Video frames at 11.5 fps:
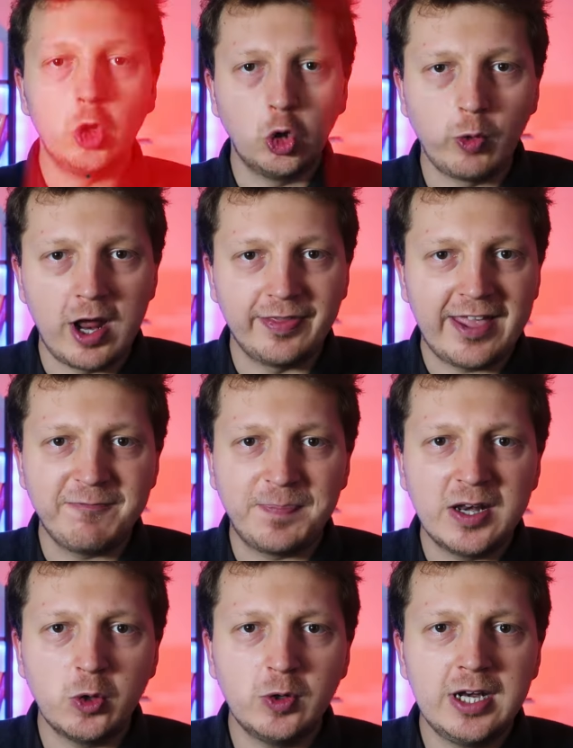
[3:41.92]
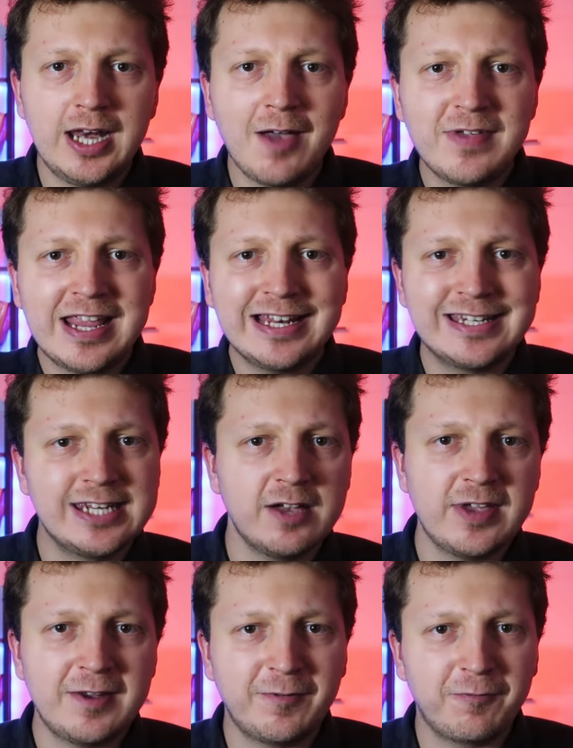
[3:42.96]
Alright, they've been all
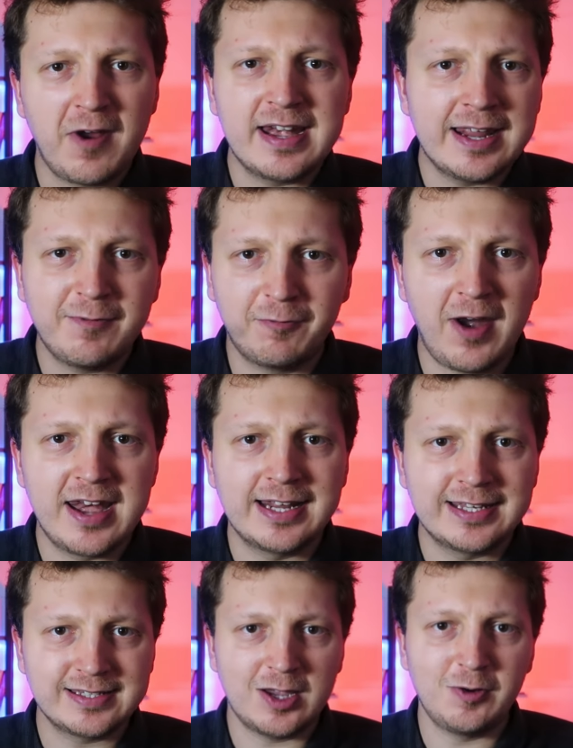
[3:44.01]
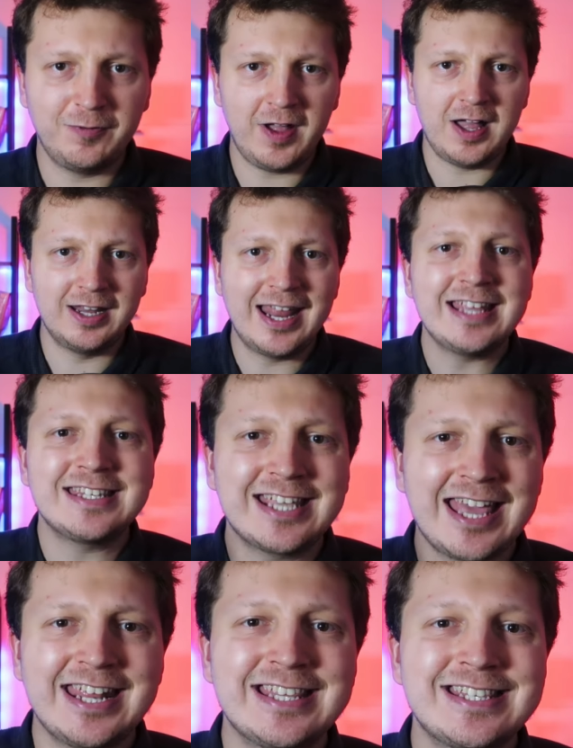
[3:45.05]
lovey-dovey friendly so far, let's
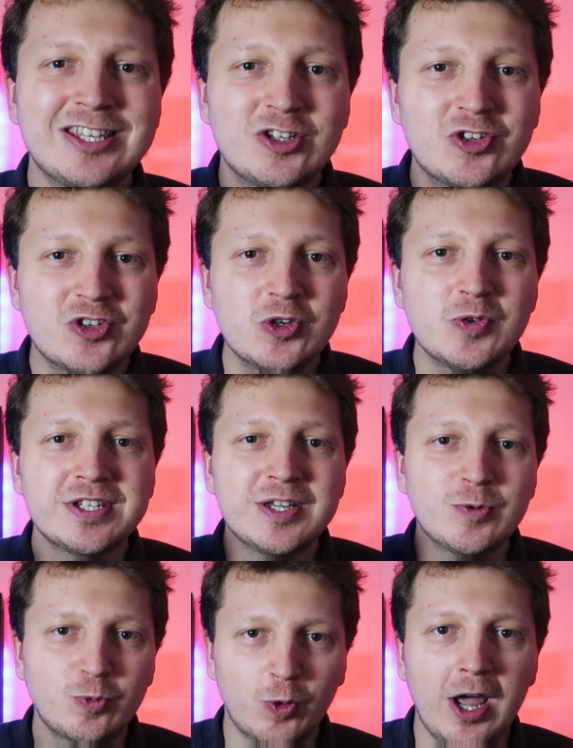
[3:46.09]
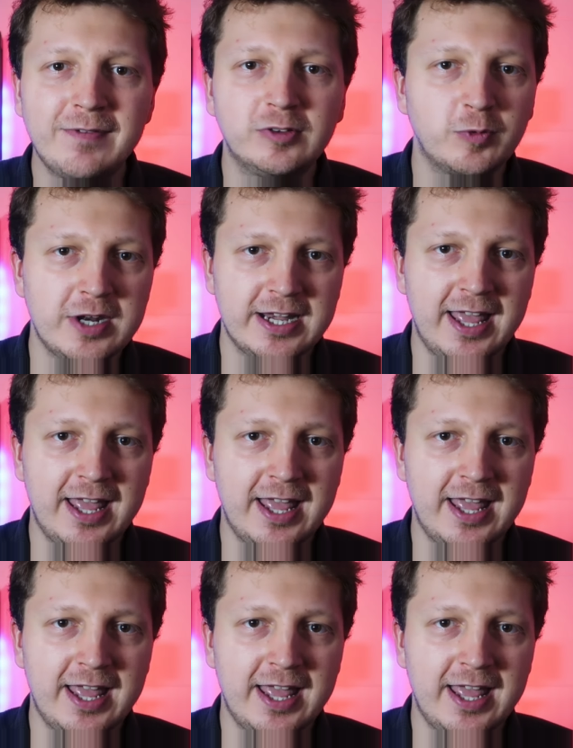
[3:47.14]
get into the juicy rivalry